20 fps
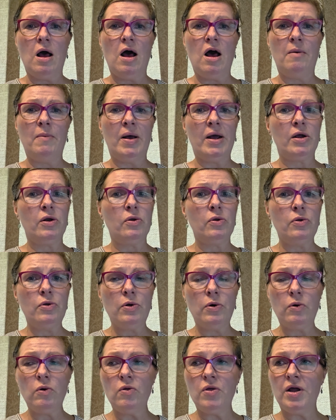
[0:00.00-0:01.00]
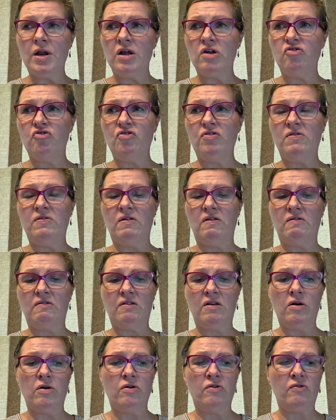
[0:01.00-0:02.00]
I know that in
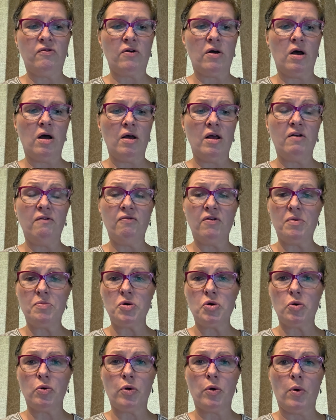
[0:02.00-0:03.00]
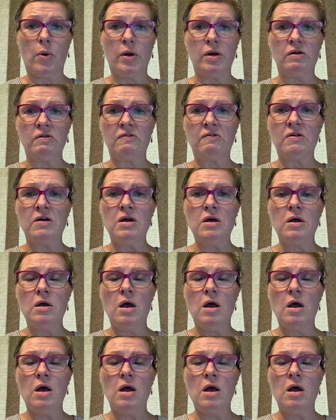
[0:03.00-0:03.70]
Cheez-Its there's inflammatory oils.